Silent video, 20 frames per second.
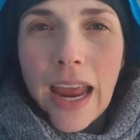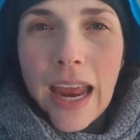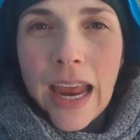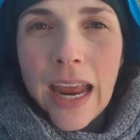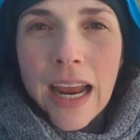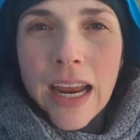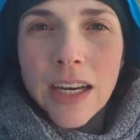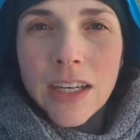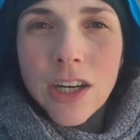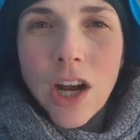
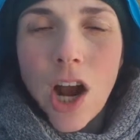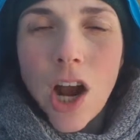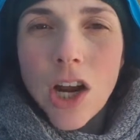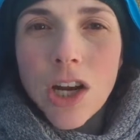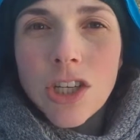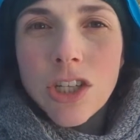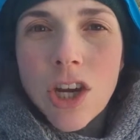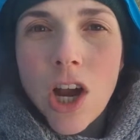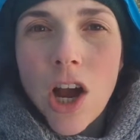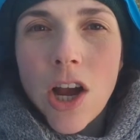And
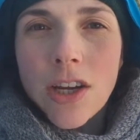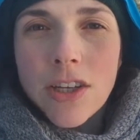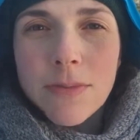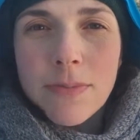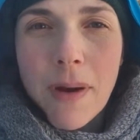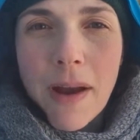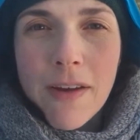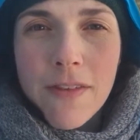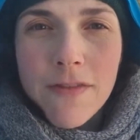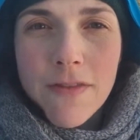Oshkosh
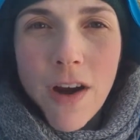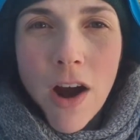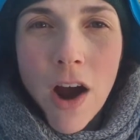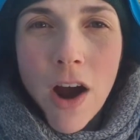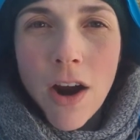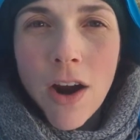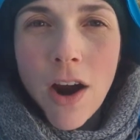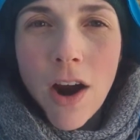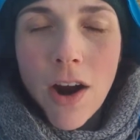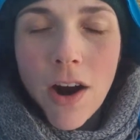by
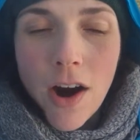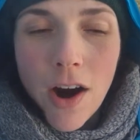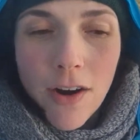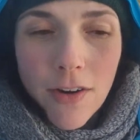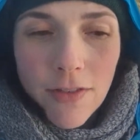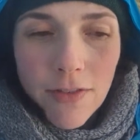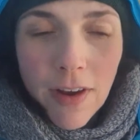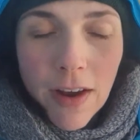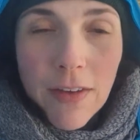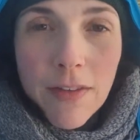far are our
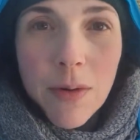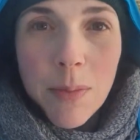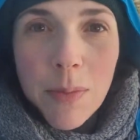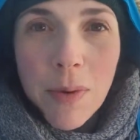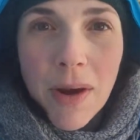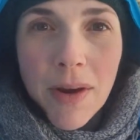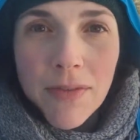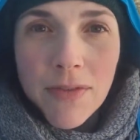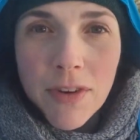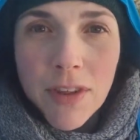favorite
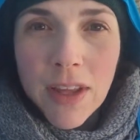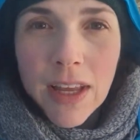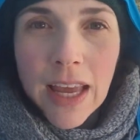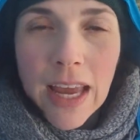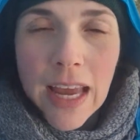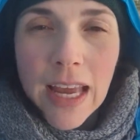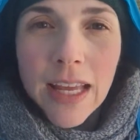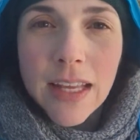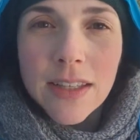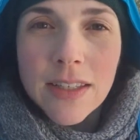brand for the
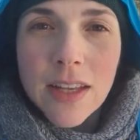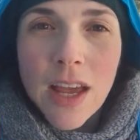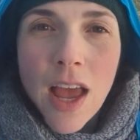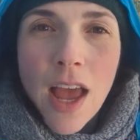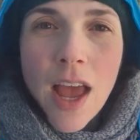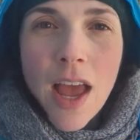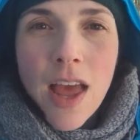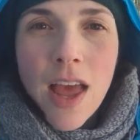kids.